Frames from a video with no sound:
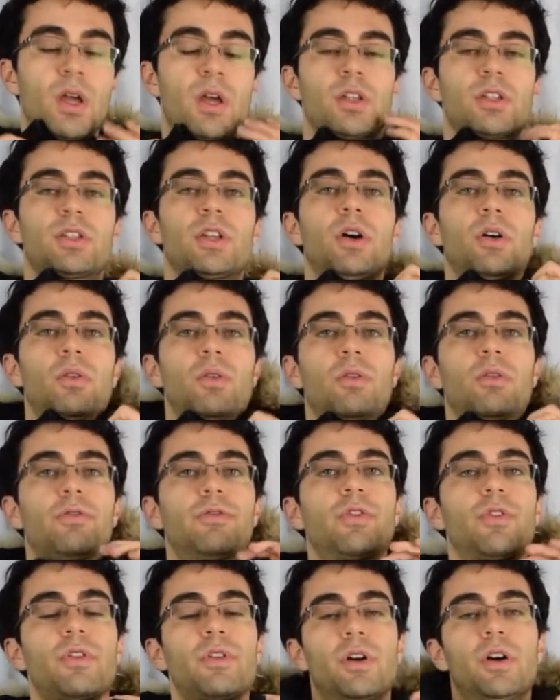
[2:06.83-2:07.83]
So
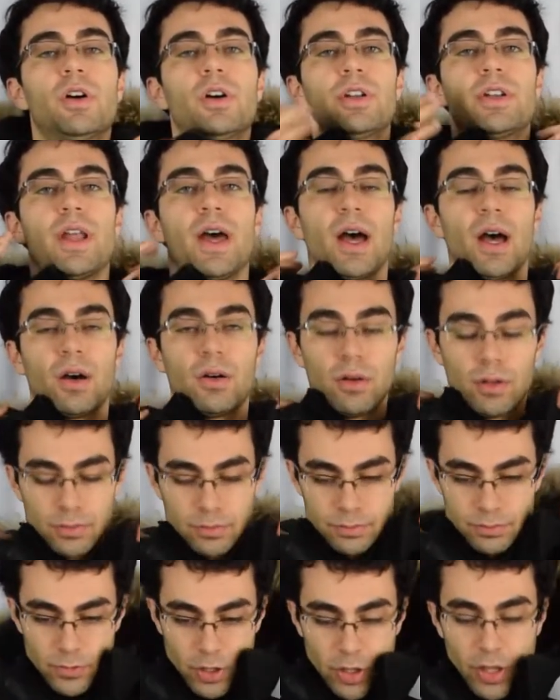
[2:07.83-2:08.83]
for the hood now,
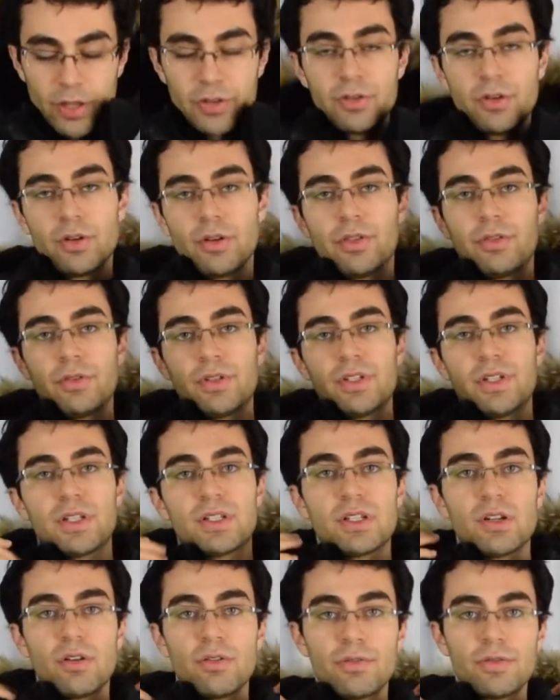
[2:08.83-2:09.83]
I'll do a
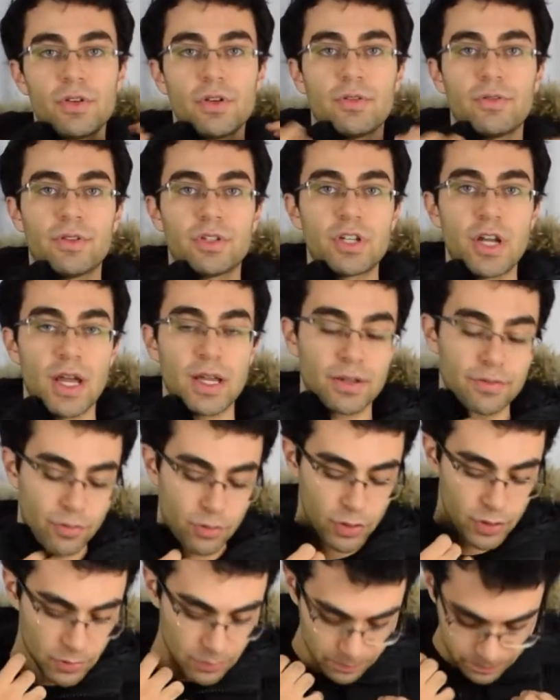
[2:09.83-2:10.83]
360 overview of the jacket
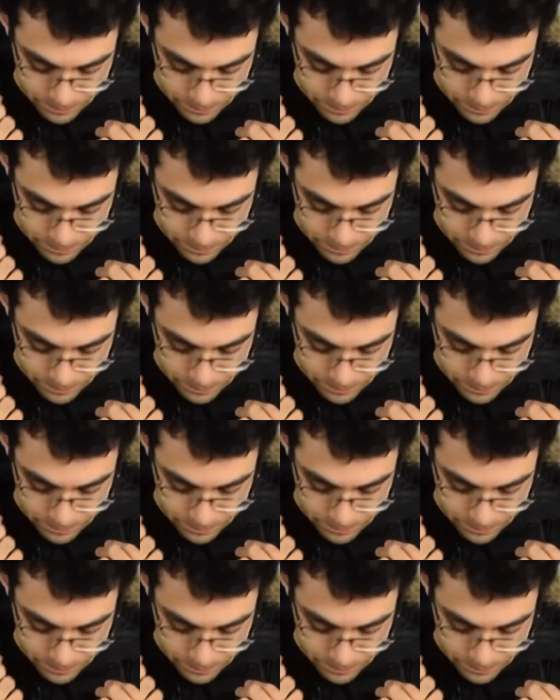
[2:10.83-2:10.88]
for you.